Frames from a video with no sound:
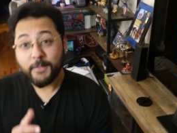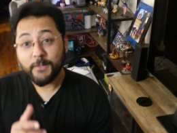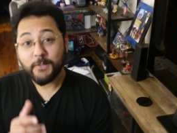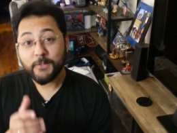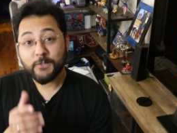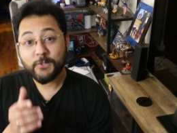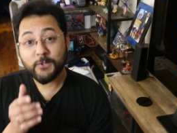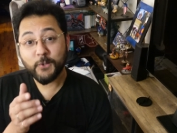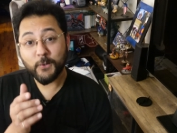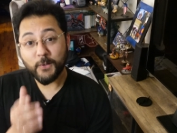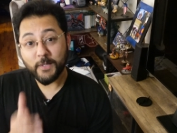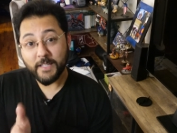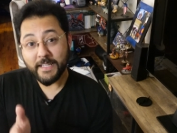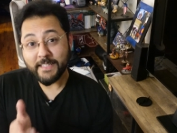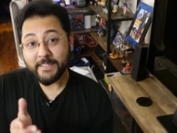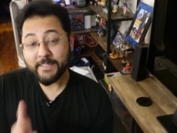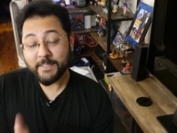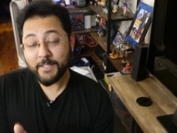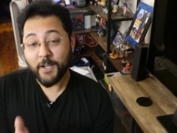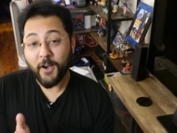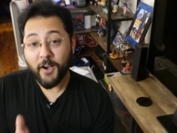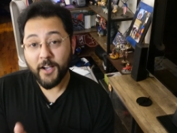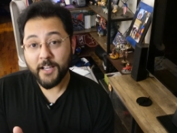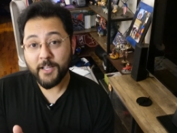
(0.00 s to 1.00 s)
So let's
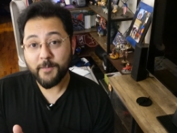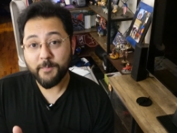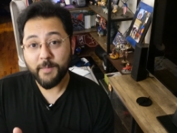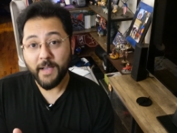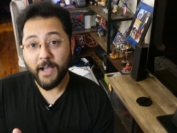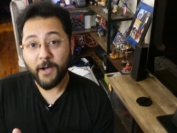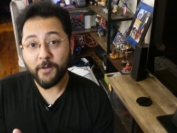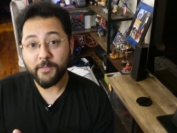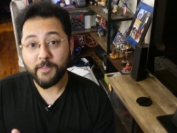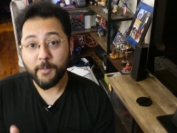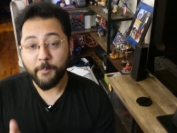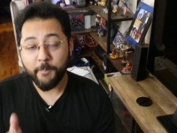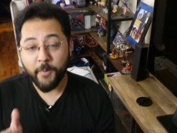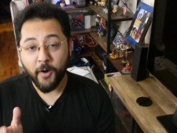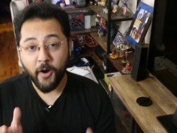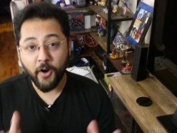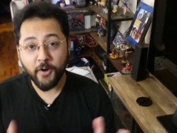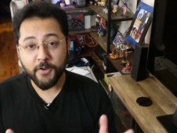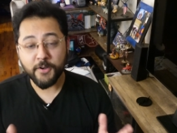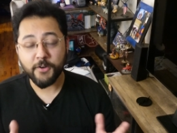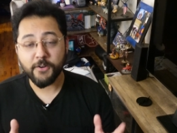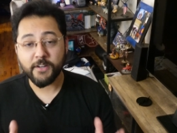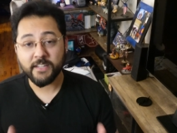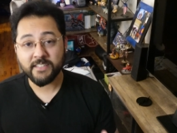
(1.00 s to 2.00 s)
talk about the
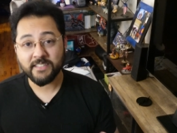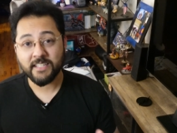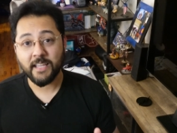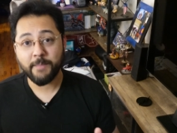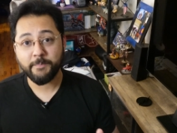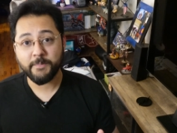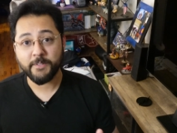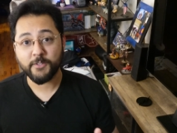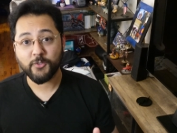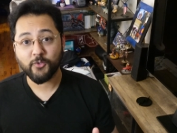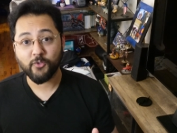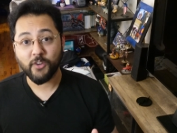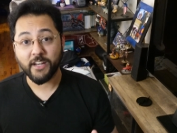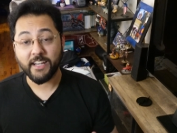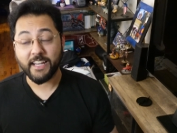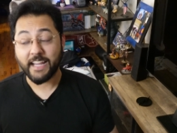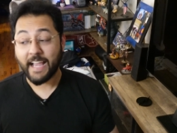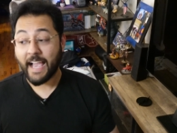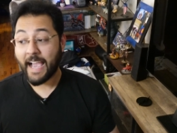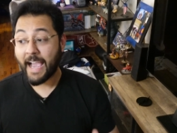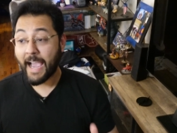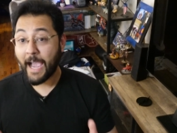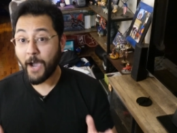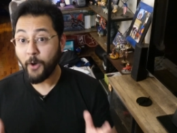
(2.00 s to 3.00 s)
partner acceptance
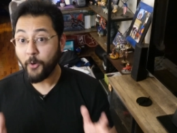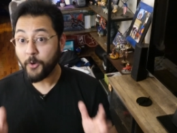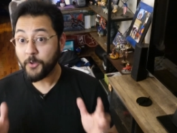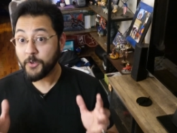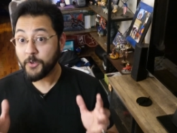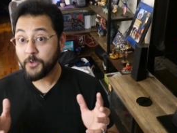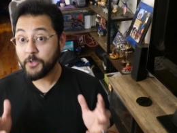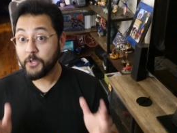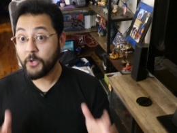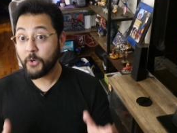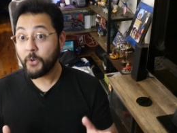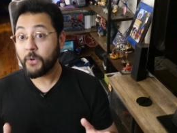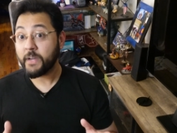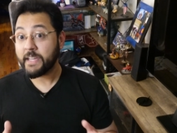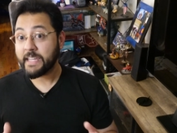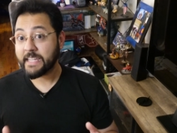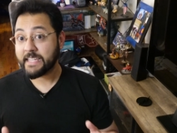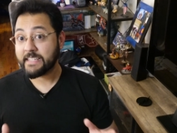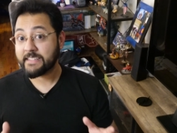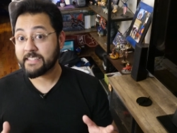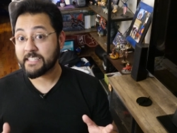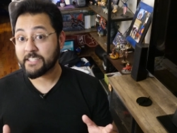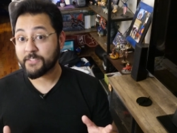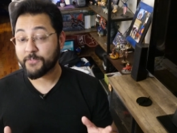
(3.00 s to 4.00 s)
rating. How annoying
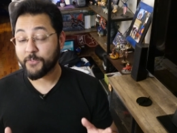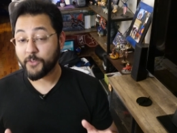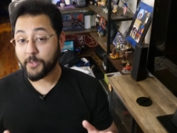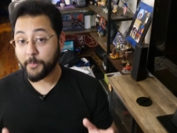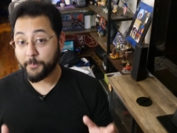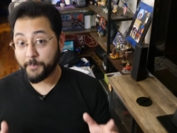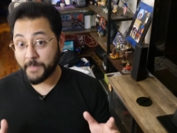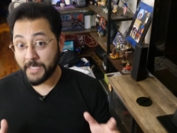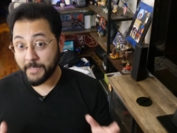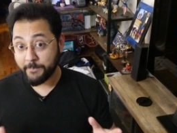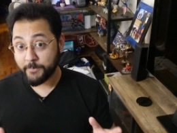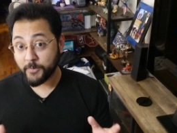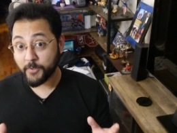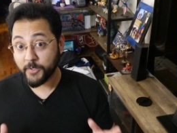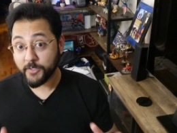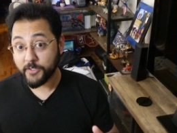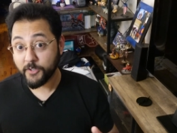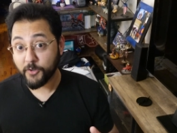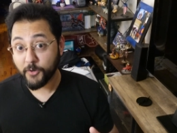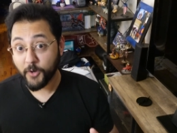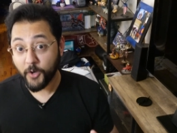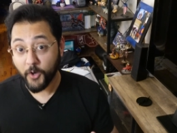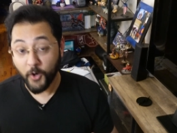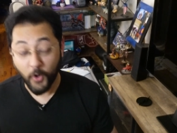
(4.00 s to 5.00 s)
is this for the people in
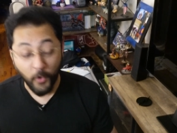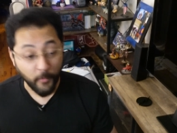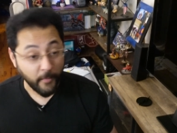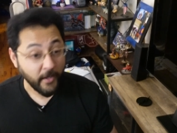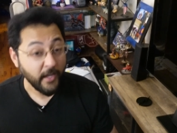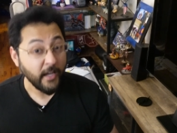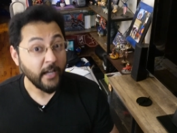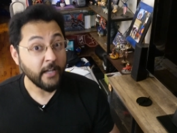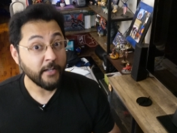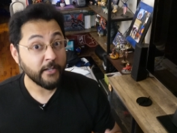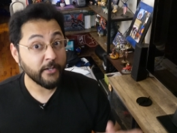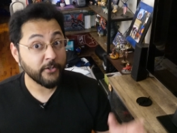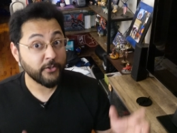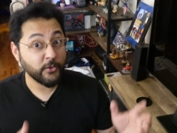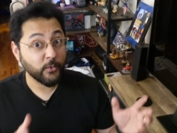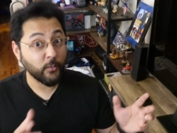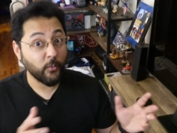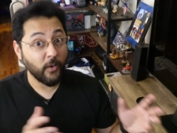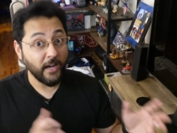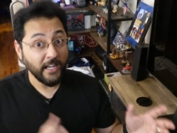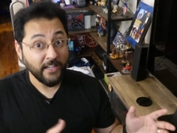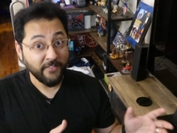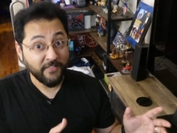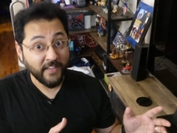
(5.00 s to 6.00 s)
your home? Does your
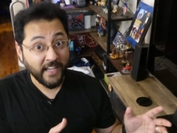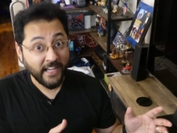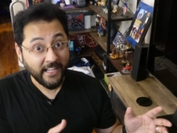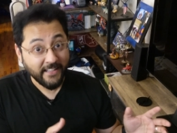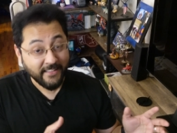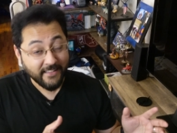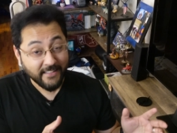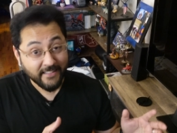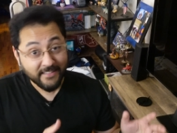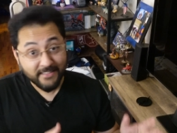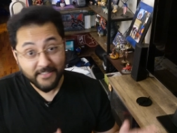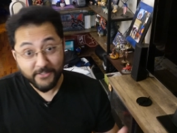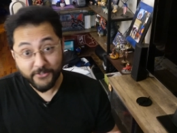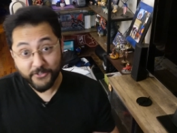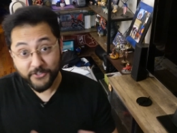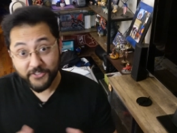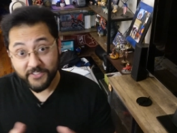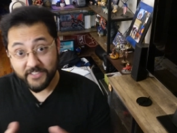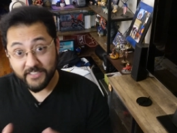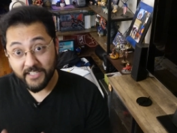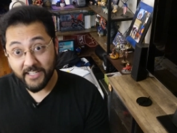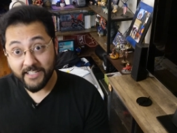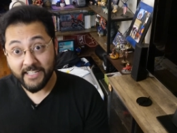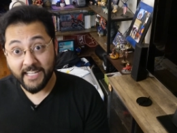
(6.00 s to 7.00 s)
wife hate this? Does your
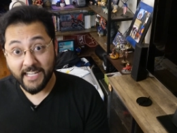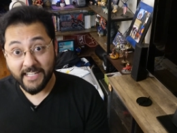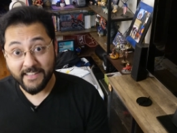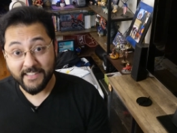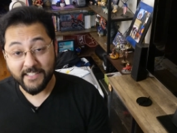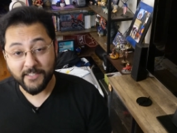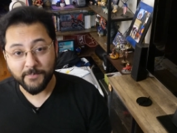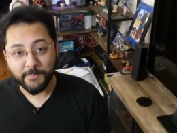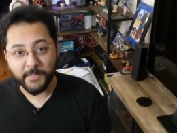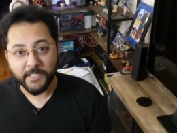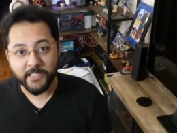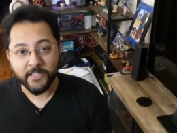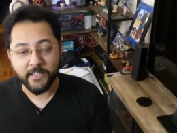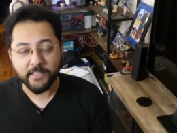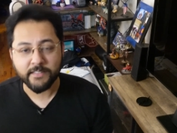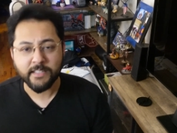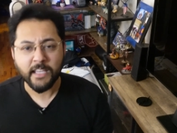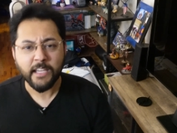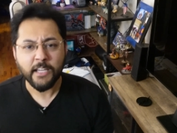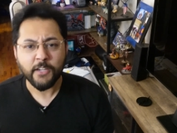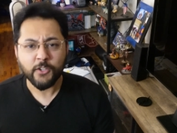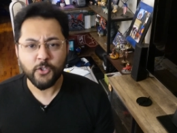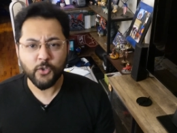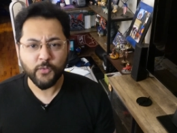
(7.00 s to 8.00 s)
son hate this because
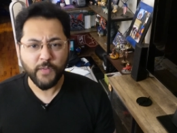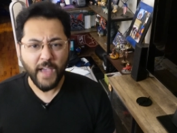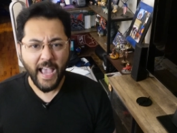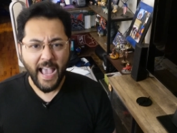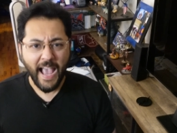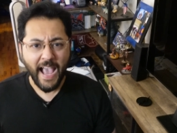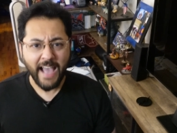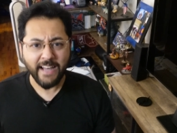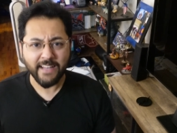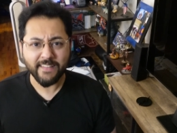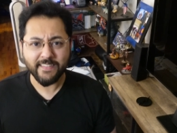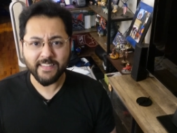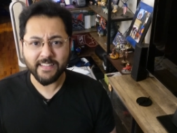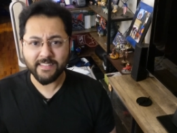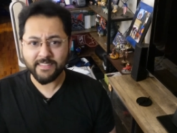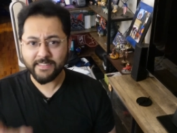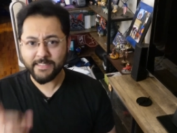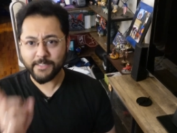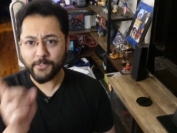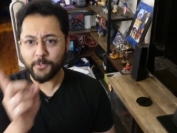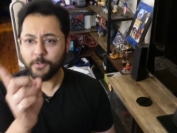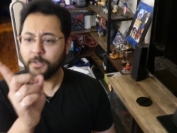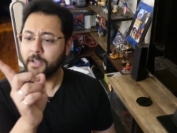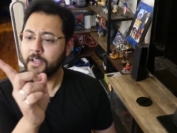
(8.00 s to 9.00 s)
you've added this
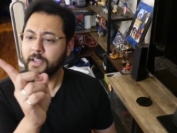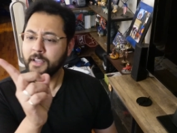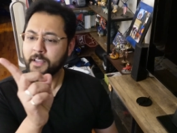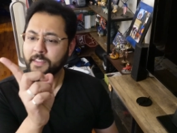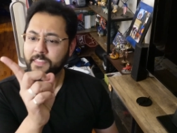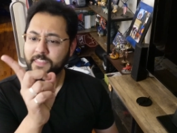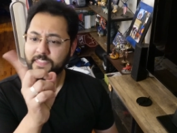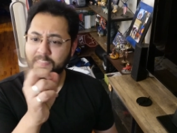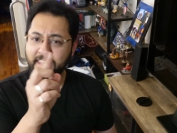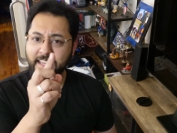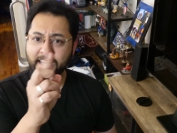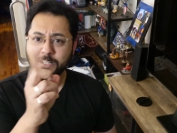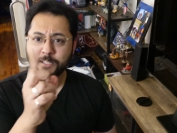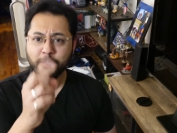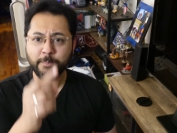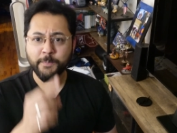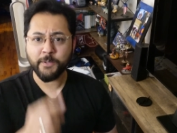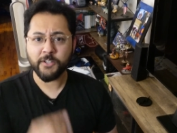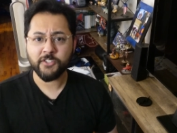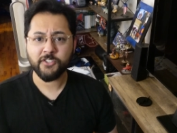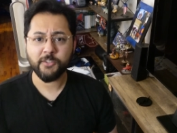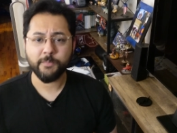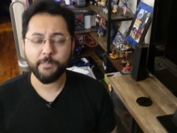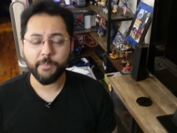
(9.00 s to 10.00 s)
little thing to
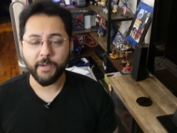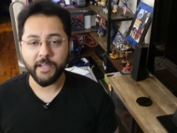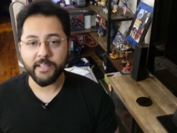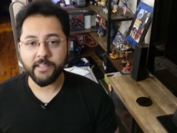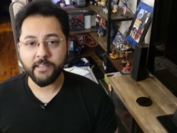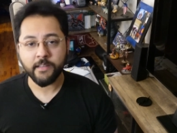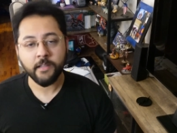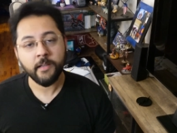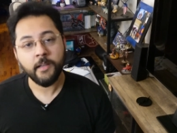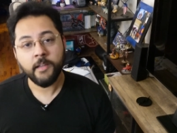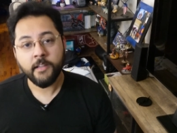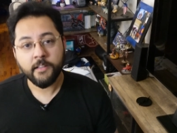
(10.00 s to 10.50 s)
push a button?